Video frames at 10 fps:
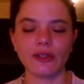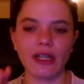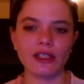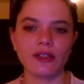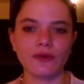So
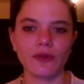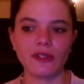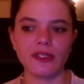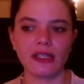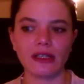that's the
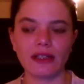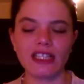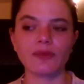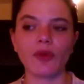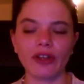first thing.
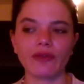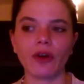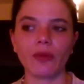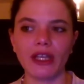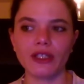That's more
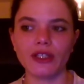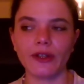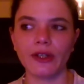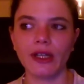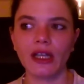
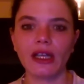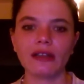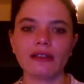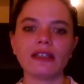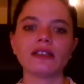information.
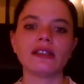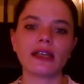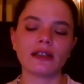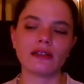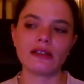Then the
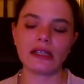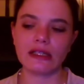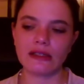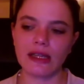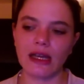second thing
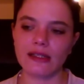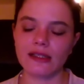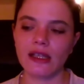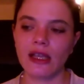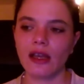is
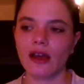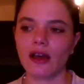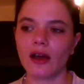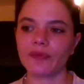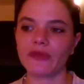that
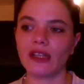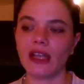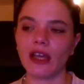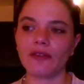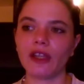the
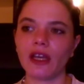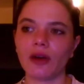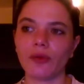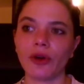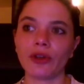
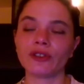RVA